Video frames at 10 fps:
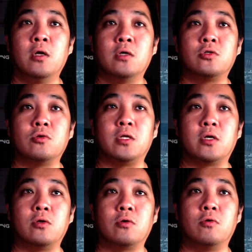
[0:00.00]
So they're
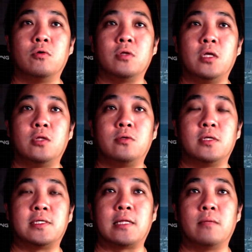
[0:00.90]
going to go into the
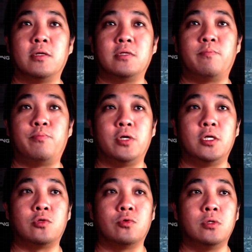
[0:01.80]
settlement pretty
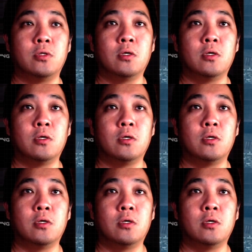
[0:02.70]
soon.